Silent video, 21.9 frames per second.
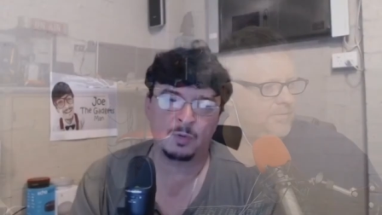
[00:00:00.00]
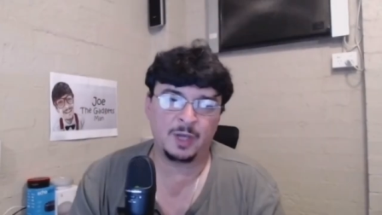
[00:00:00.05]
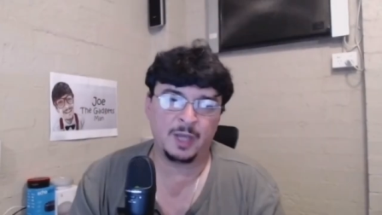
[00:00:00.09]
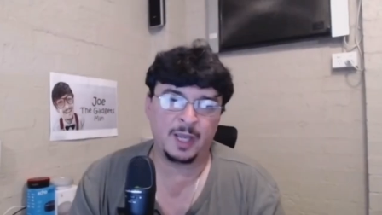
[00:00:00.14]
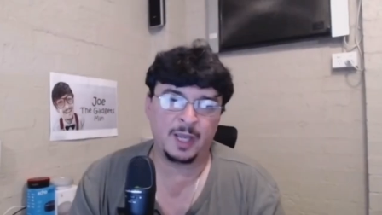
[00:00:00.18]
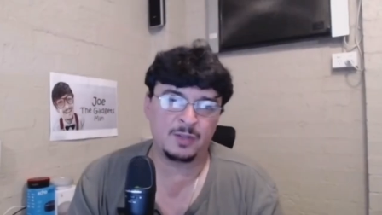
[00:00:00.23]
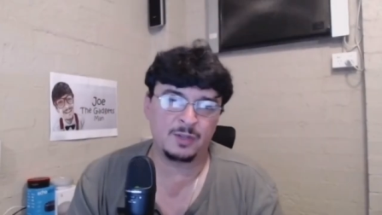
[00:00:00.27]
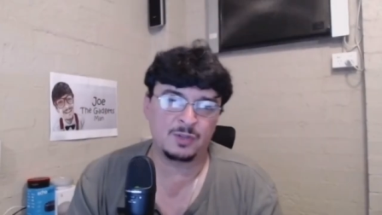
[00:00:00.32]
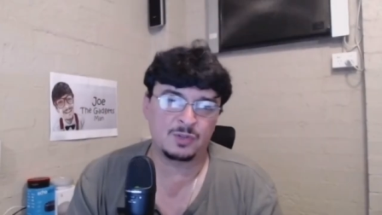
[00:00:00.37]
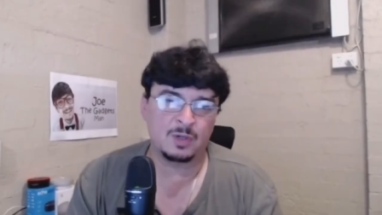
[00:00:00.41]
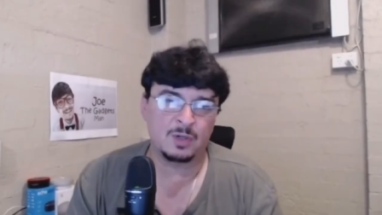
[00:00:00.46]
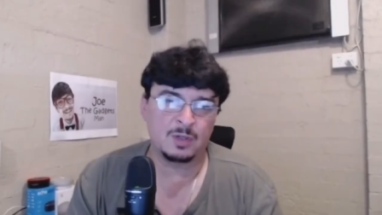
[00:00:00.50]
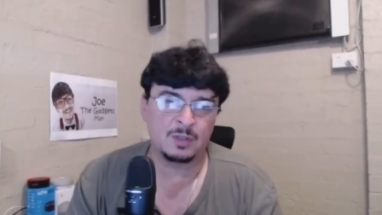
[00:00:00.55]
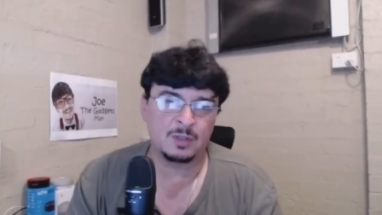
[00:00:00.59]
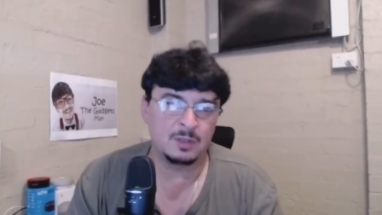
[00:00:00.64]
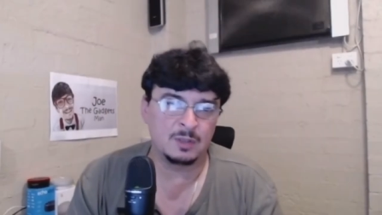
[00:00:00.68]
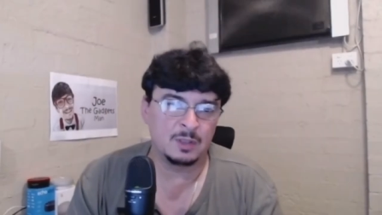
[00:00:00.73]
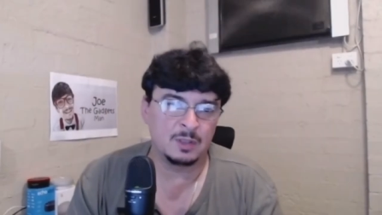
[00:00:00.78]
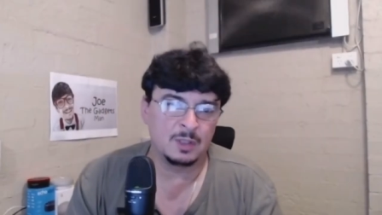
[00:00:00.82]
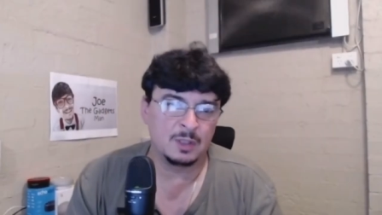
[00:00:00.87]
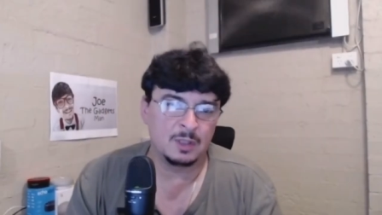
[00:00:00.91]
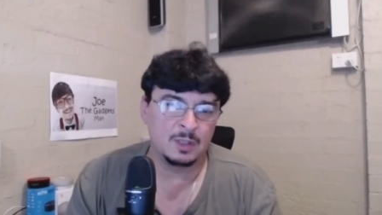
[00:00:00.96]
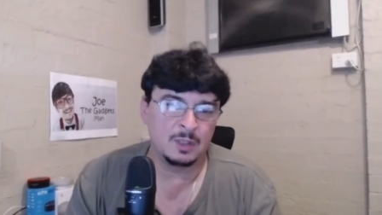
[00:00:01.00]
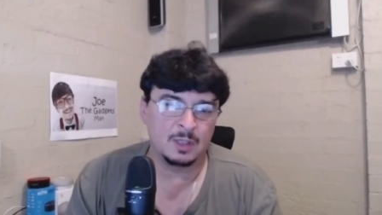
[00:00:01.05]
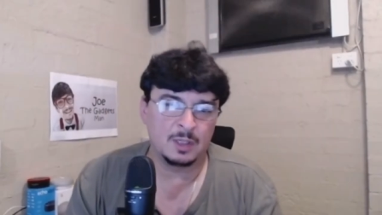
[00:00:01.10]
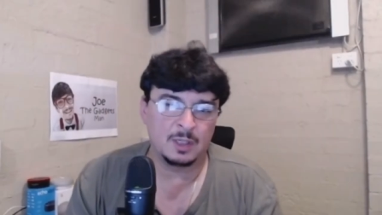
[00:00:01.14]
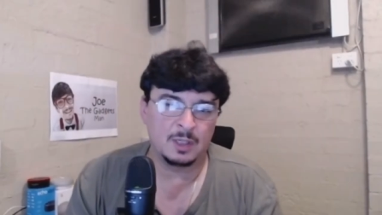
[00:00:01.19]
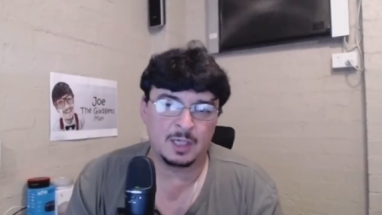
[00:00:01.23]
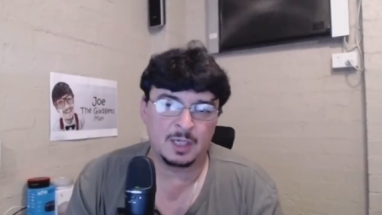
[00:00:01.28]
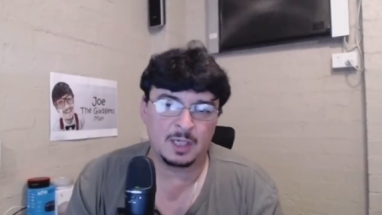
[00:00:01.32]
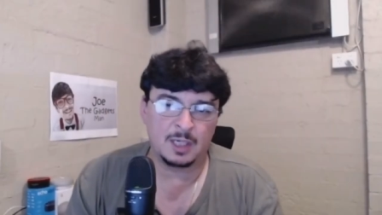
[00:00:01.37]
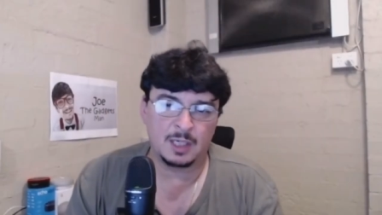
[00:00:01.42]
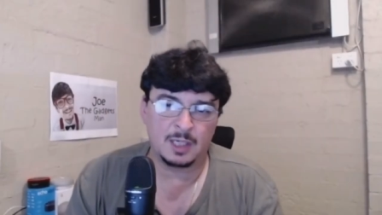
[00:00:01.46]
hands-on.
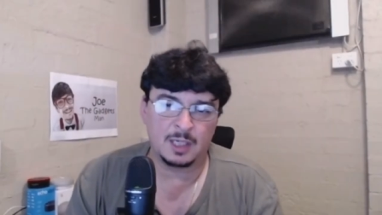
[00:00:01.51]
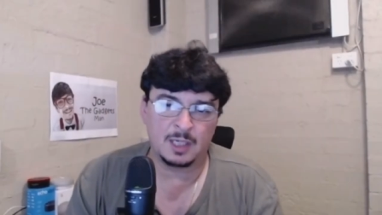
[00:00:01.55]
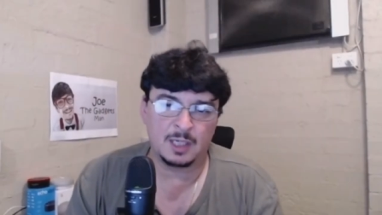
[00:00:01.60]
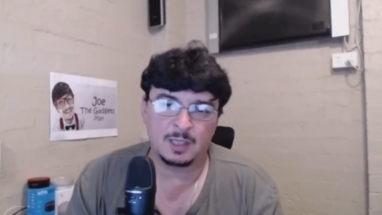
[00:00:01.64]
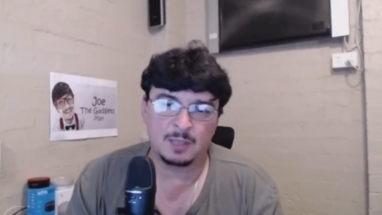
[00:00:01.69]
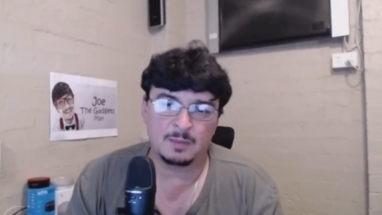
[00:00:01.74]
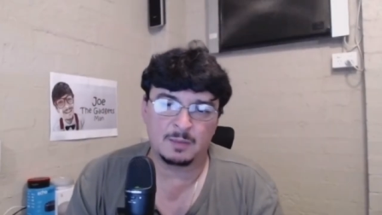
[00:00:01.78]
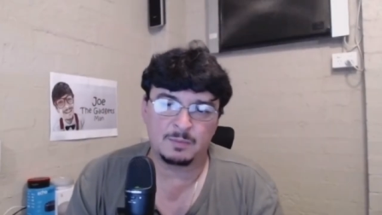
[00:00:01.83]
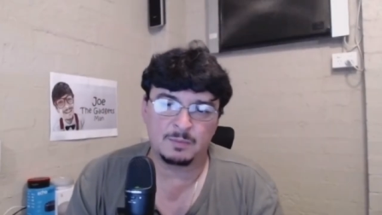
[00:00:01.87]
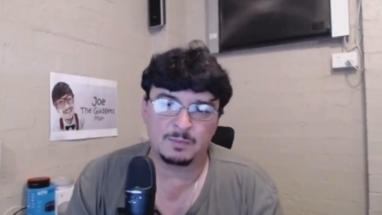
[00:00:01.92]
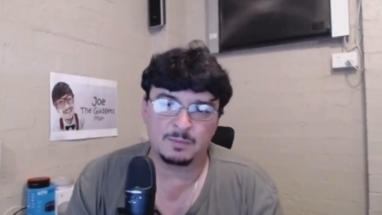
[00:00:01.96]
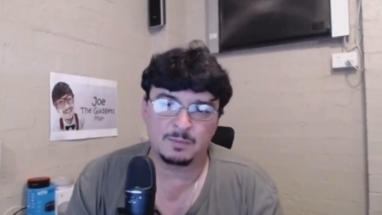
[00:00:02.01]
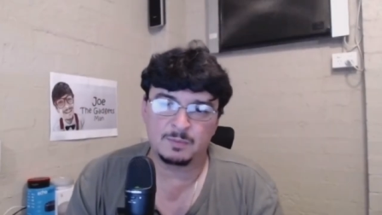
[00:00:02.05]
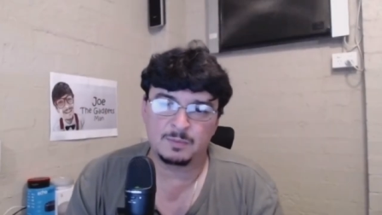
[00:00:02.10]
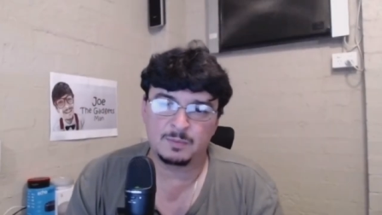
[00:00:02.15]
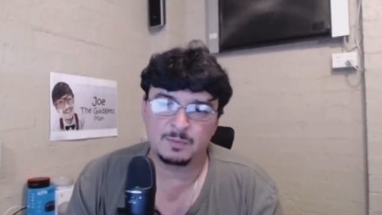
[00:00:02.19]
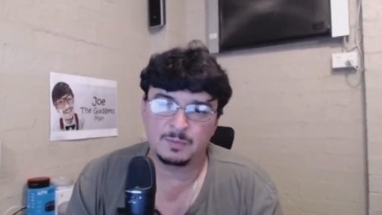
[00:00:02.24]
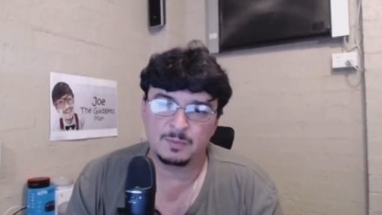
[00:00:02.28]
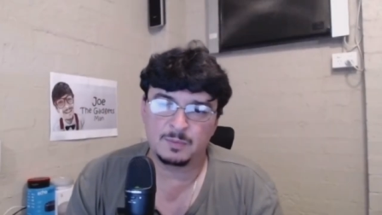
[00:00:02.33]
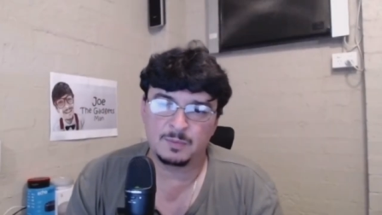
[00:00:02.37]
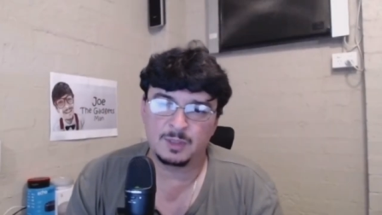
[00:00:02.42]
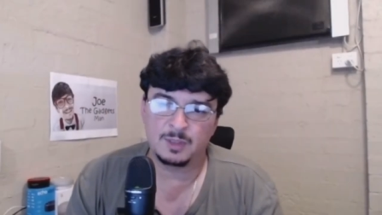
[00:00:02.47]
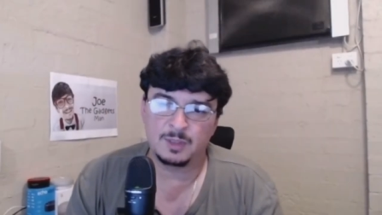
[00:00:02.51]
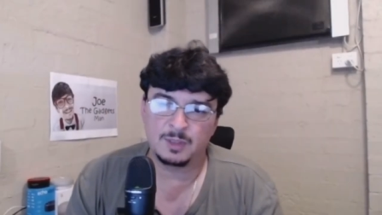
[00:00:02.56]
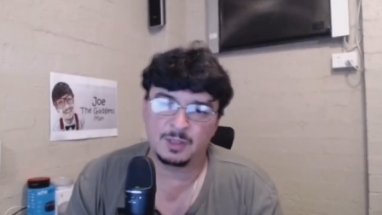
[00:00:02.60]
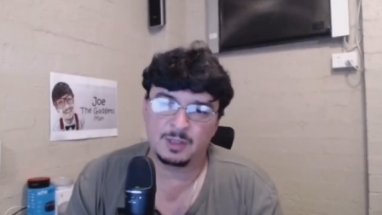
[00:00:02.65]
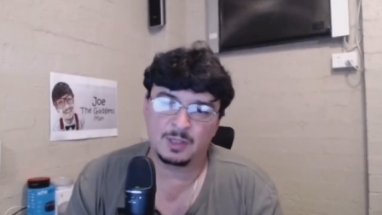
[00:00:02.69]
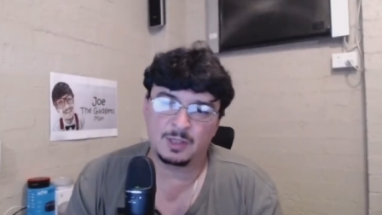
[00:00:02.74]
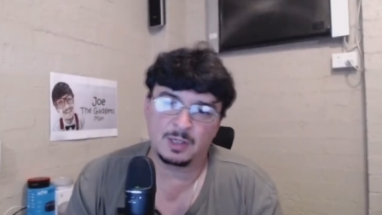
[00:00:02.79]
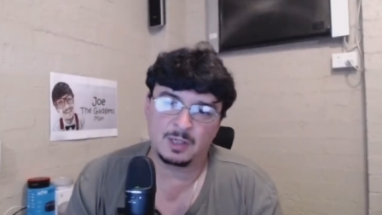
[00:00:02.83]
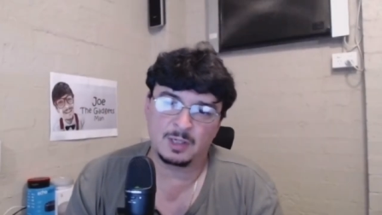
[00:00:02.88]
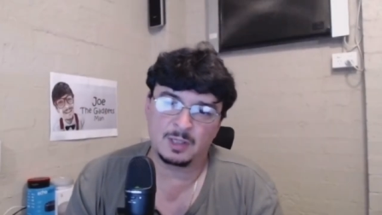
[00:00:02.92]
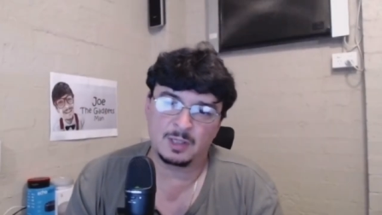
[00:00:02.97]
Uh, you know,
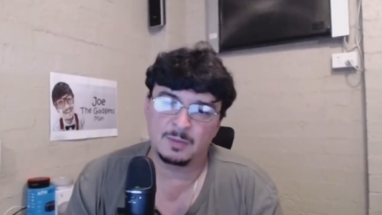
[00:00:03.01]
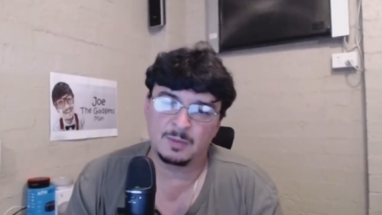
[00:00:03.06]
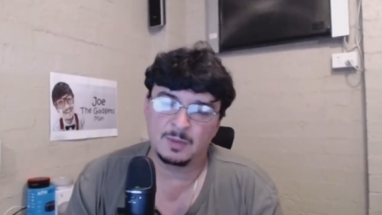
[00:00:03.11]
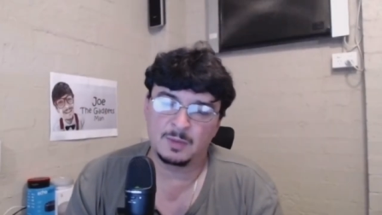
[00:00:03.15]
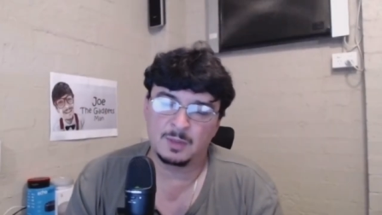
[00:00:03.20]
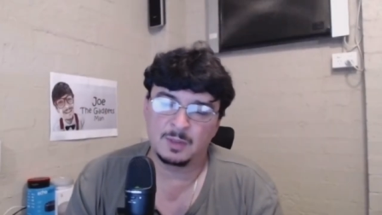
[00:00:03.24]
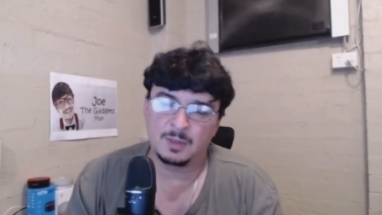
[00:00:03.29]
you got to.